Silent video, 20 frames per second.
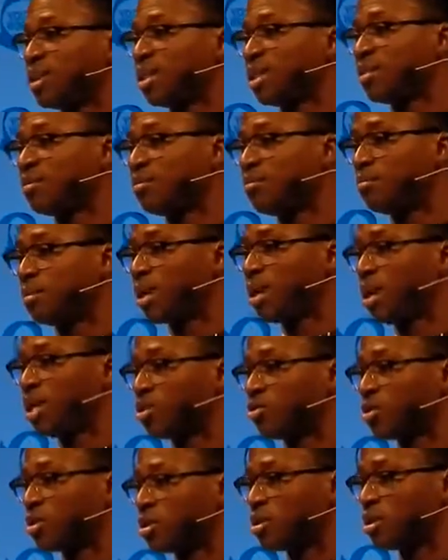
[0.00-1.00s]
committed many
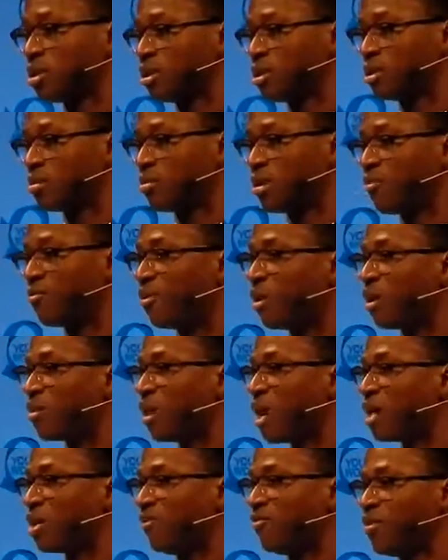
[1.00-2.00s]
atrocities, my
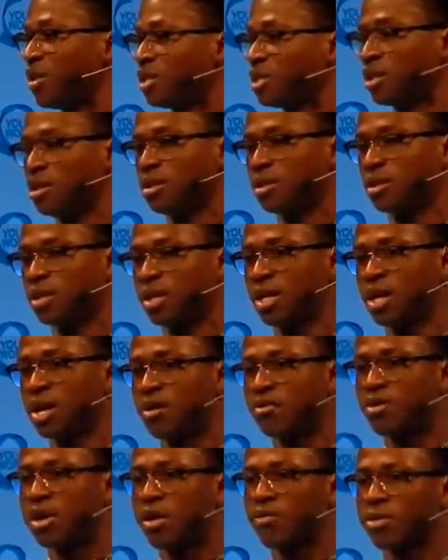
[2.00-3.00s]
father had a vision
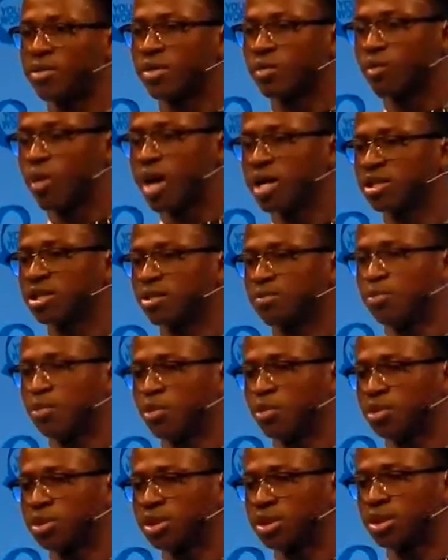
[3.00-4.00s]
that with the right
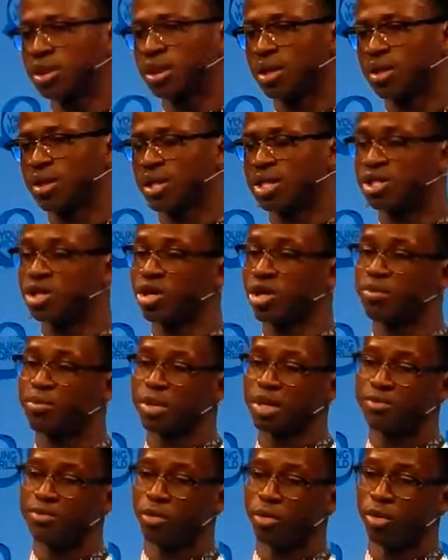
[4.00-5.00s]
support, these young
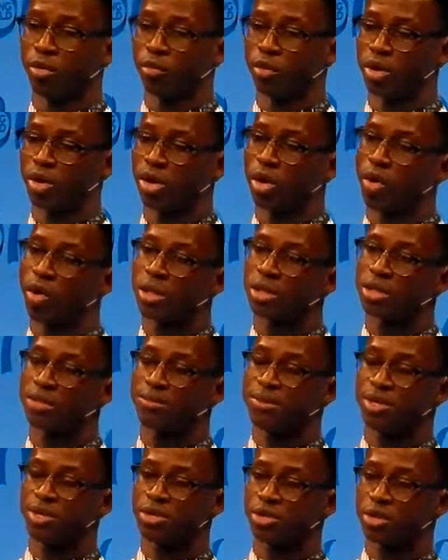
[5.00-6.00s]
people will go on
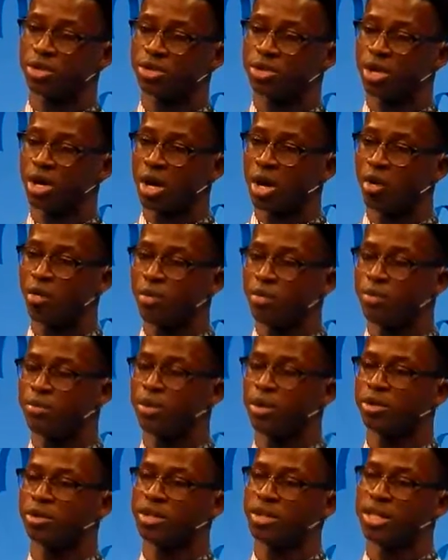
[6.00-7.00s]
to be those who would
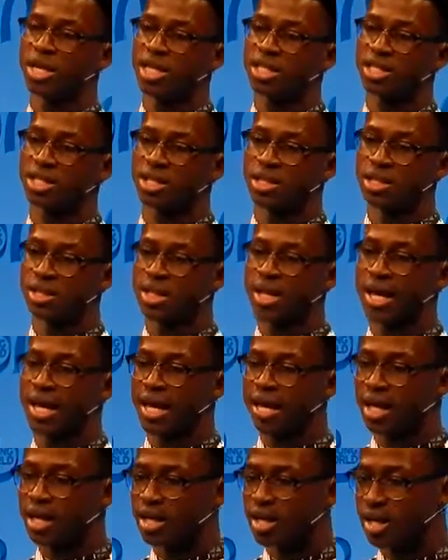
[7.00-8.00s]
rebuild the nation
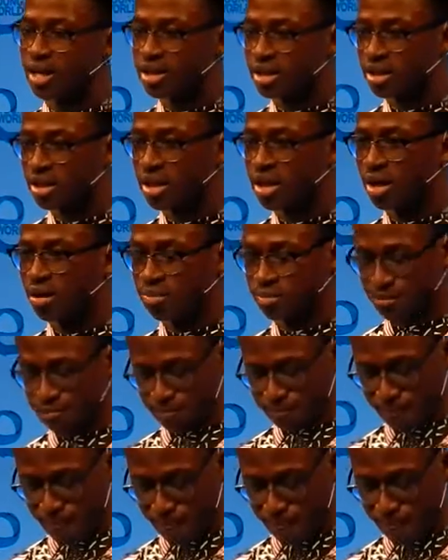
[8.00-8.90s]
in years to come.